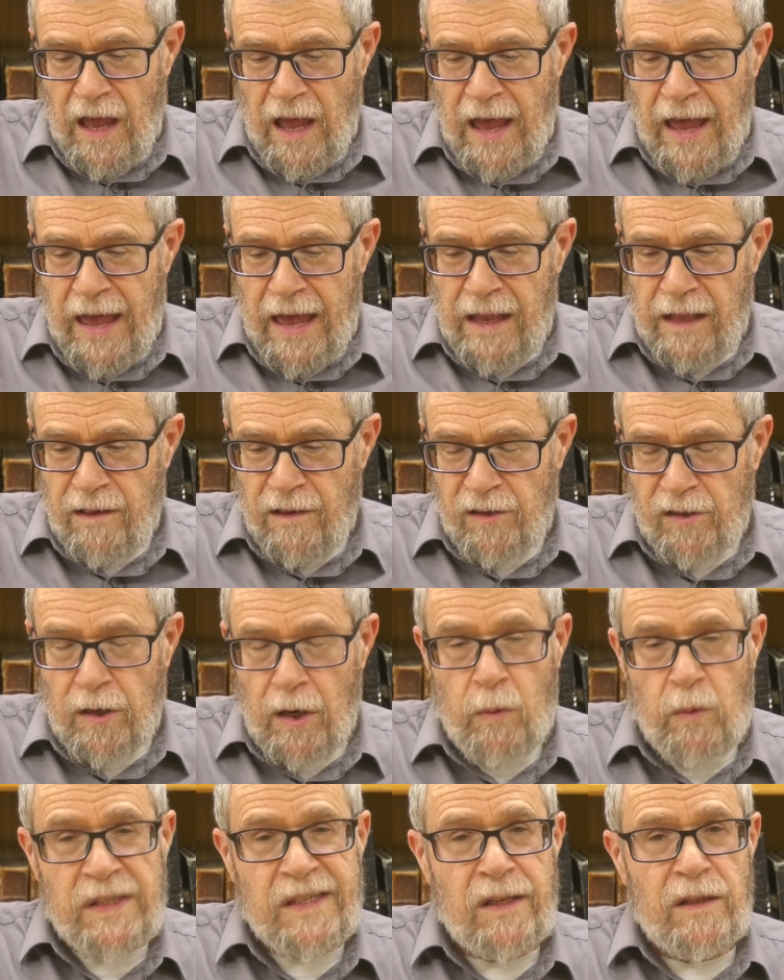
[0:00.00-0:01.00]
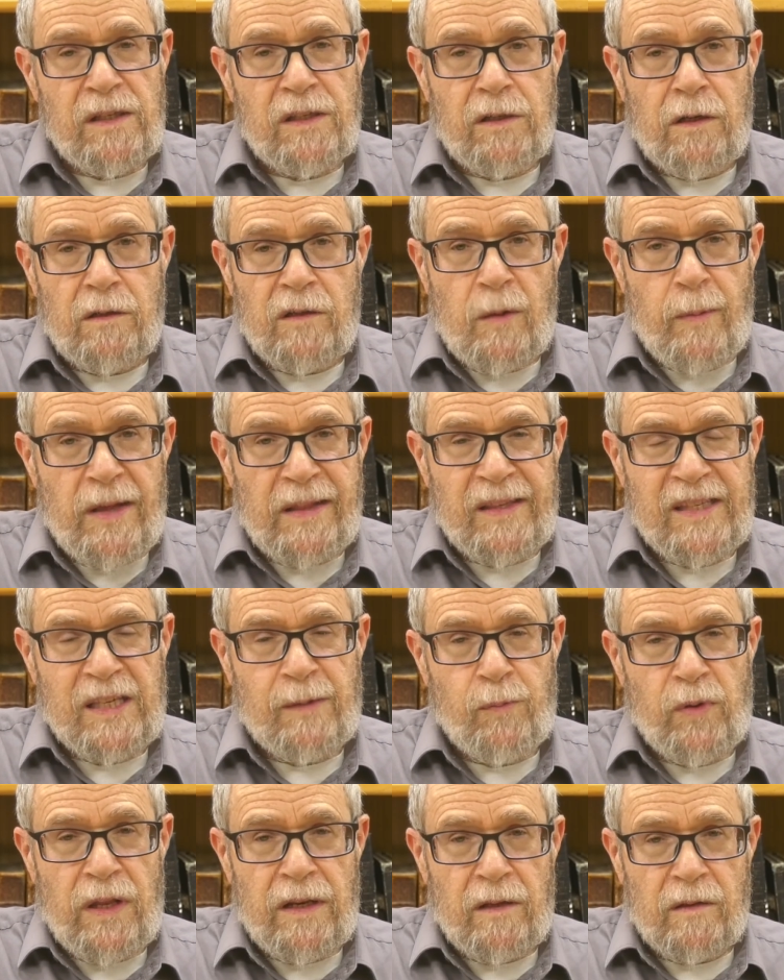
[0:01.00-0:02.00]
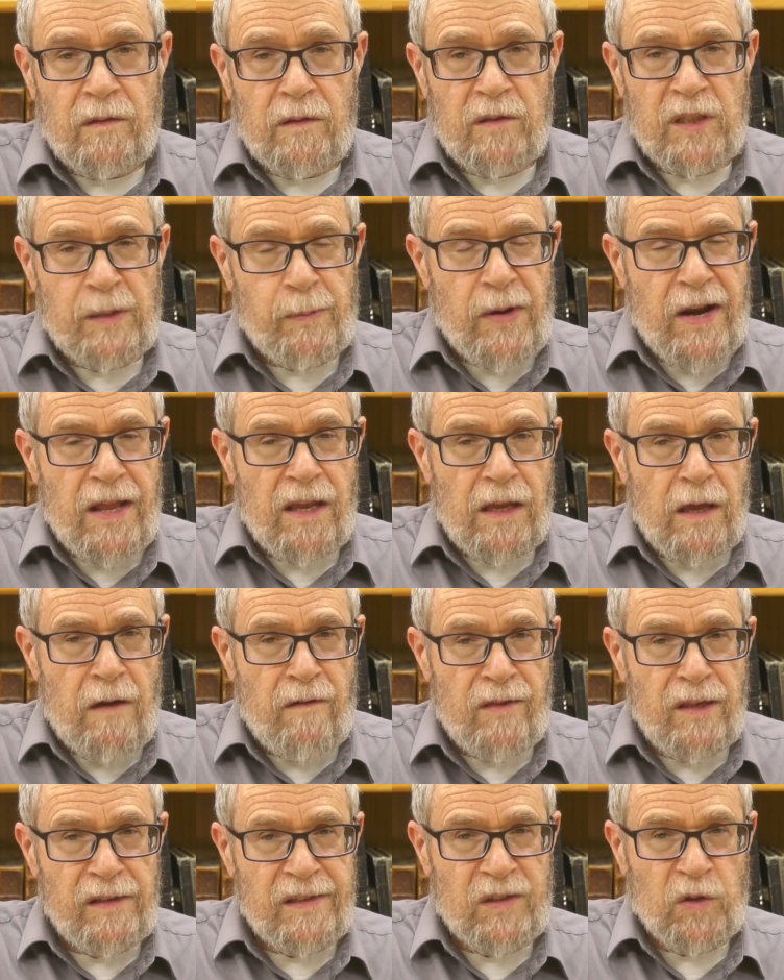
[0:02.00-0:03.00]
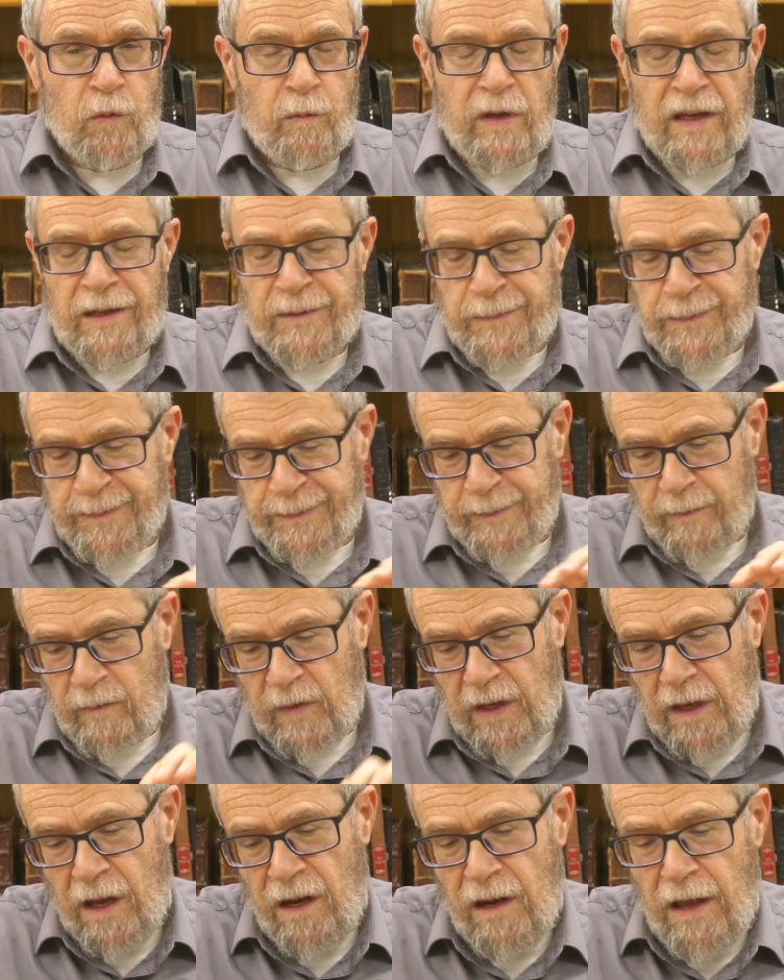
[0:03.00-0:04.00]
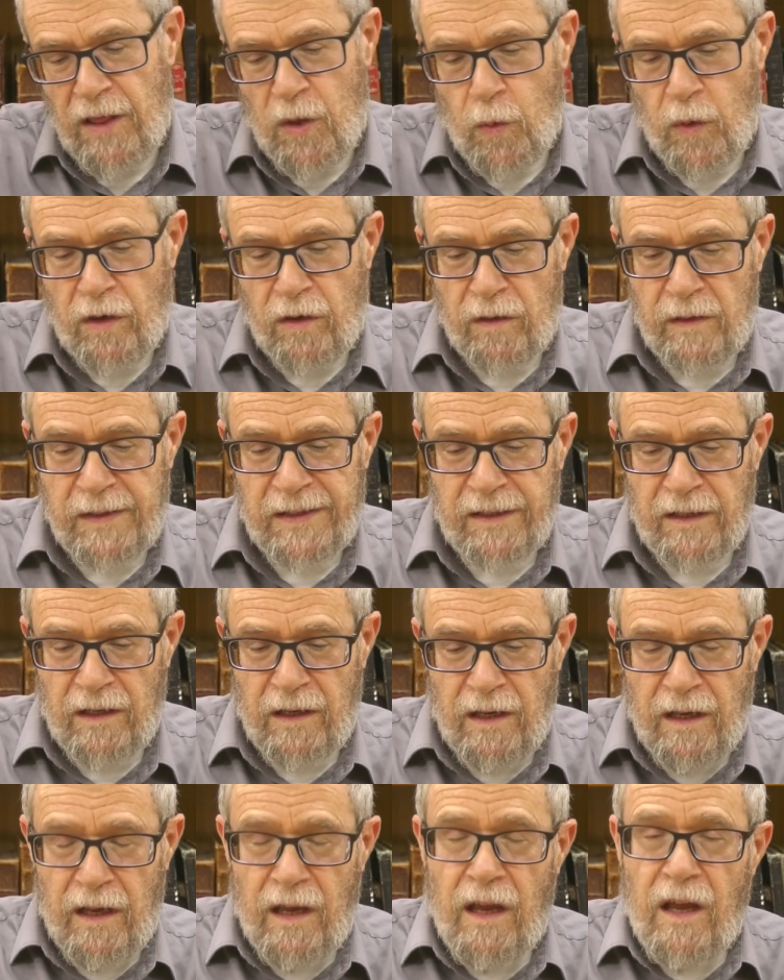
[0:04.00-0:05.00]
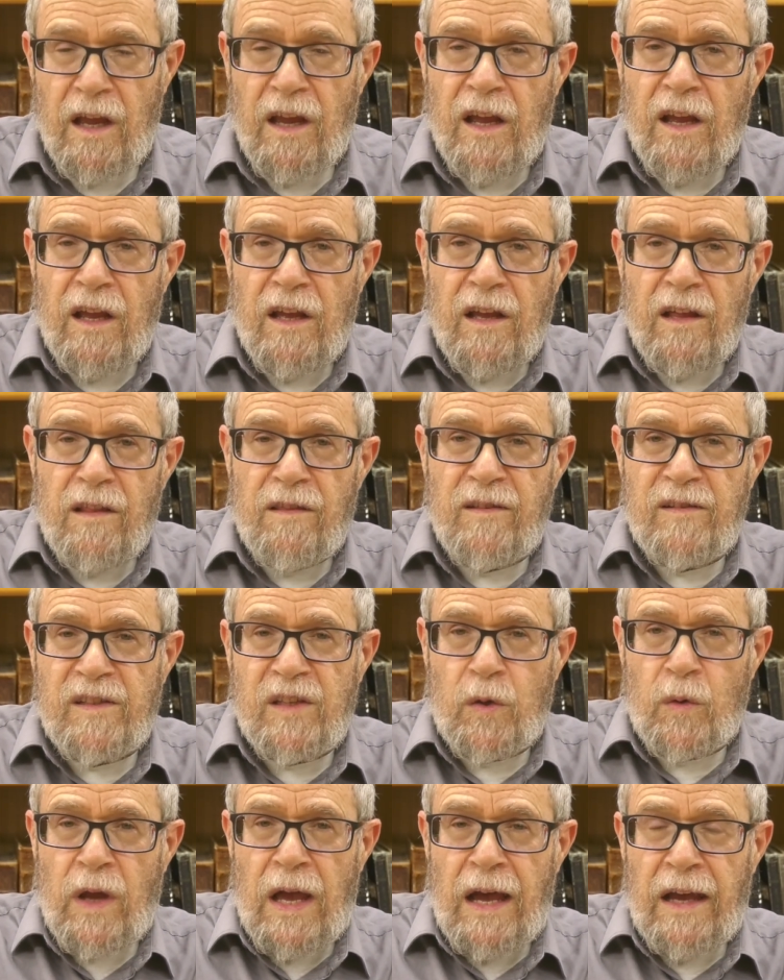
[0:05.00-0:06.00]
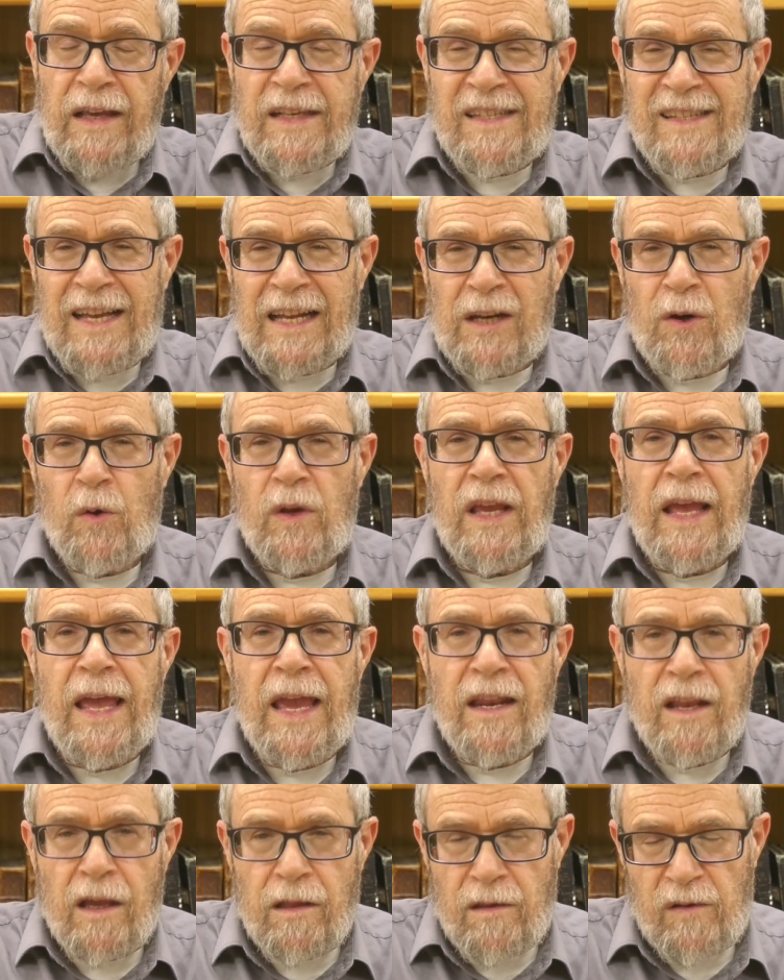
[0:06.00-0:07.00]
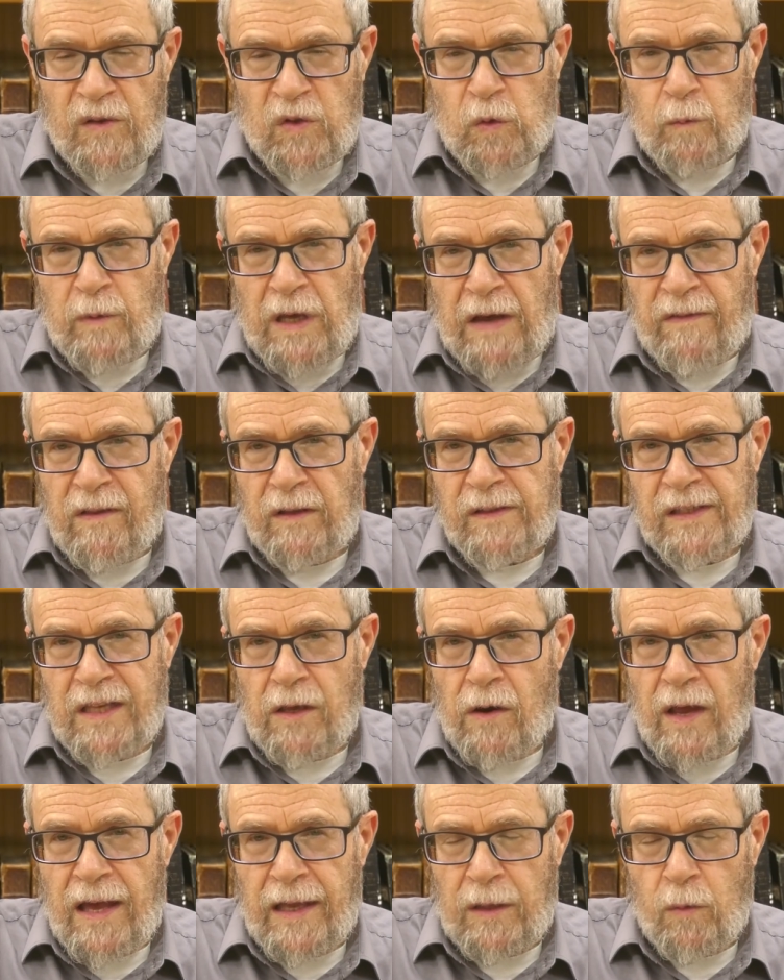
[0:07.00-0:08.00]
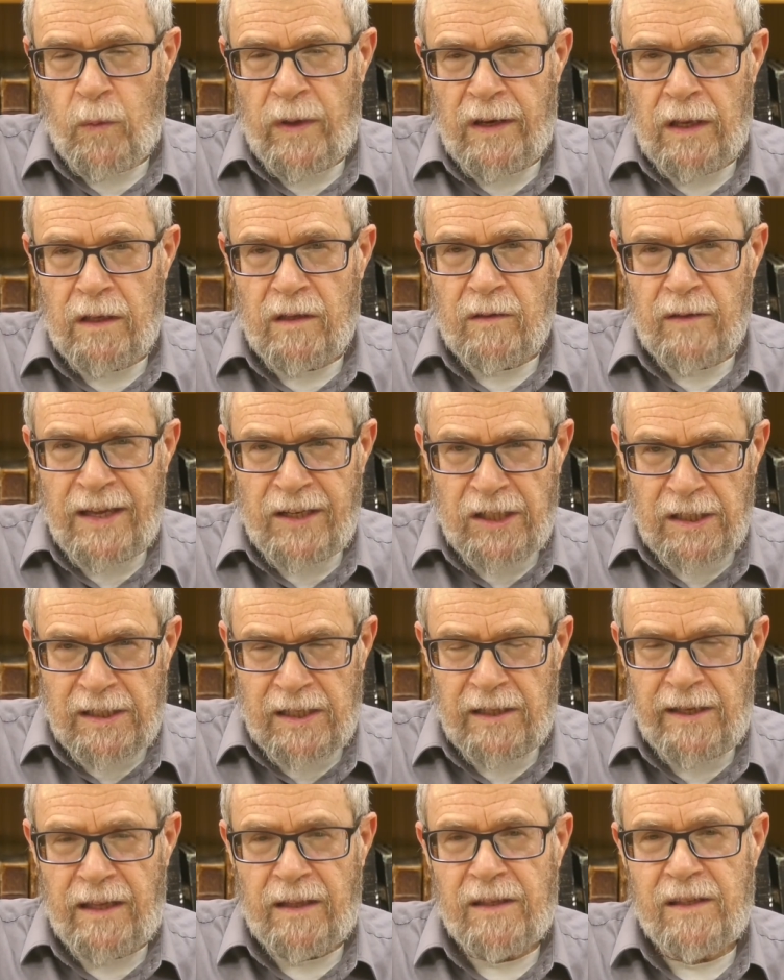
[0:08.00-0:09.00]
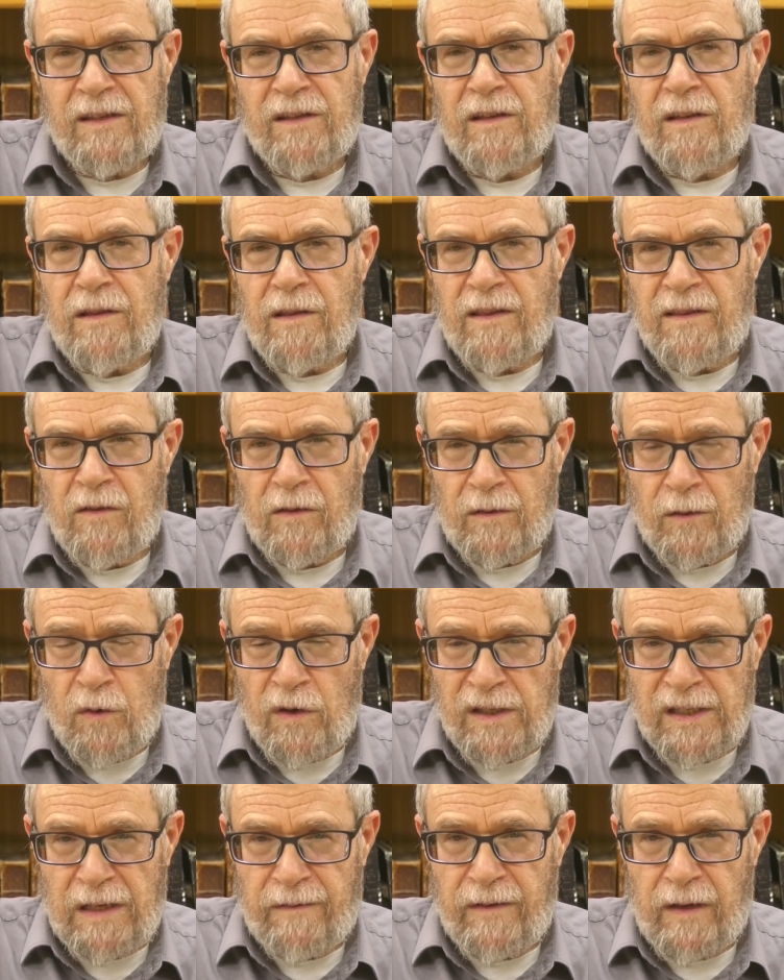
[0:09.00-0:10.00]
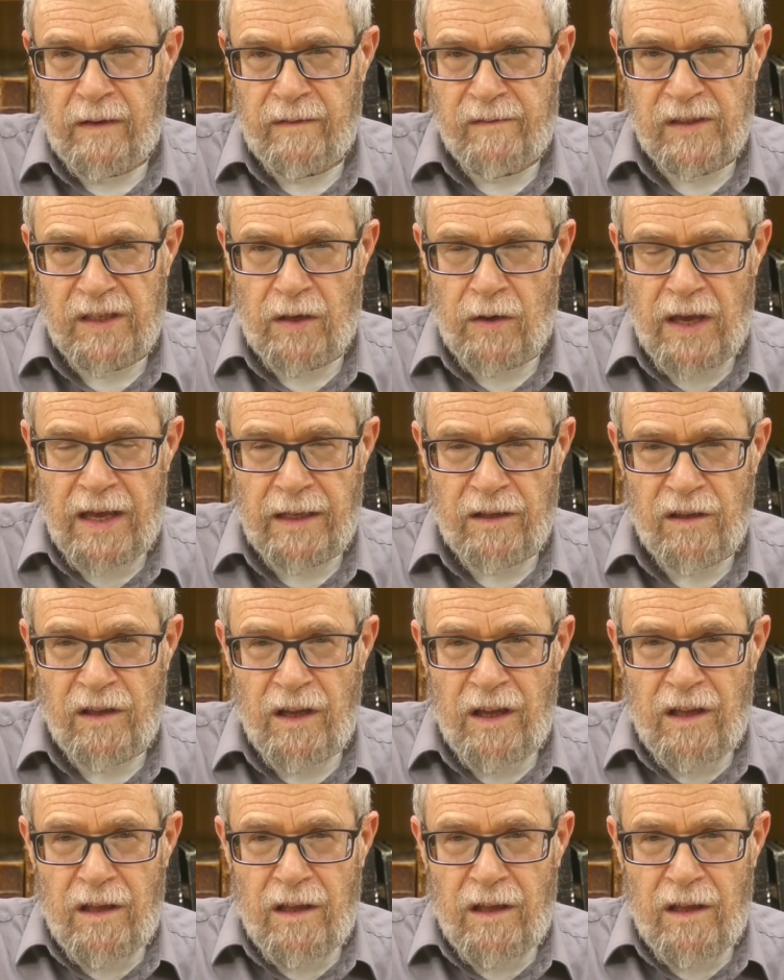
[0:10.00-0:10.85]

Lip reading: And the Torah was concerned about the spreading of this Tum'a. In other words, the Torah is not creating the Tum'a of the Tzarat when it legislates the laws of Tzarat.